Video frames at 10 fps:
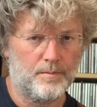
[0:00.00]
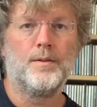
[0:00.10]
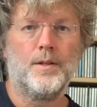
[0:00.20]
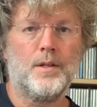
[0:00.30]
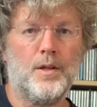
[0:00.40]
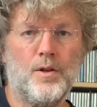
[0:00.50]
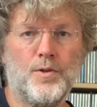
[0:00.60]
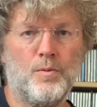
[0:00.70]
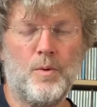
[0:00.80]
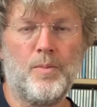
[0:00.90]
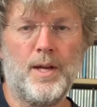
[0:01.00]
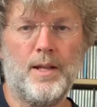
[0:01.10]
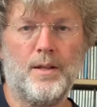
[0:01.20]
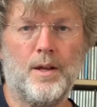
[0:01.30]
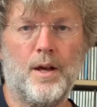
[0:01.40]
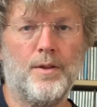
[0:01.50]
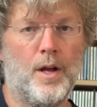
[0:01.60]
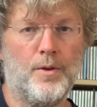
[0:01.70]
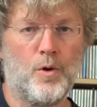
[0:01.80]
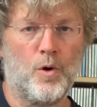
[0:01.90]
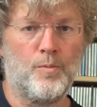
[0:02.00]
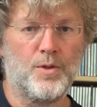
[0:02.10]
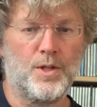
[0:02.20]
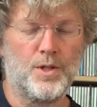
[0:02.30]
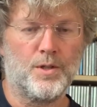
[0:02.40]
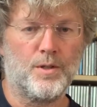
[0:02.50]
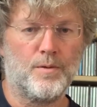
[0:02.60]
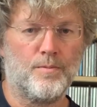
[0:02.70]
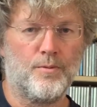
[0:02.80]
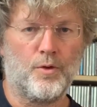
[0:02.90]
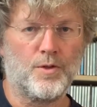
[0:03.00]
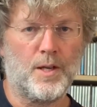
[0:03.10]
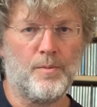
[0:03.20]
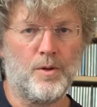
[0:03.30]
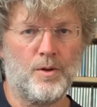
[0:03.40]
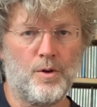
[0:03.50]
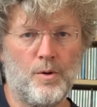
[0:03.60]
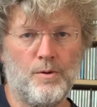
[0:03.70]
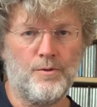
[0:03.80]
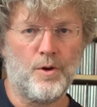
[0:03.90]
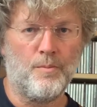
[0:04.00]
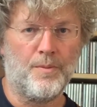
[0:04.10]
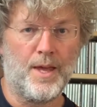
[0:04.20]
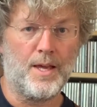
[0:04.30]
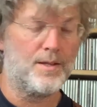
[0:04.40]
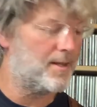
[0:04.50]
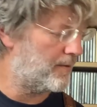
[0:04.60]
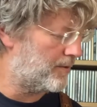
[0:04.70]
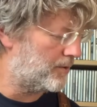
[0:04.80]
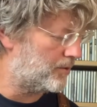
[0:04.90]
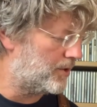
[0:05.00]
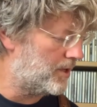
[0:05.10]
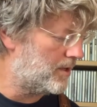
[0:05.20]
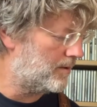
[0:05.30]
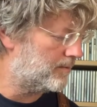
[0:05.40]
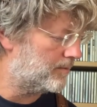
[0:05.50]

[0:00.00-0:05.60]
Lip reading: This can also be played on other chord positions, for example going from A7 to D,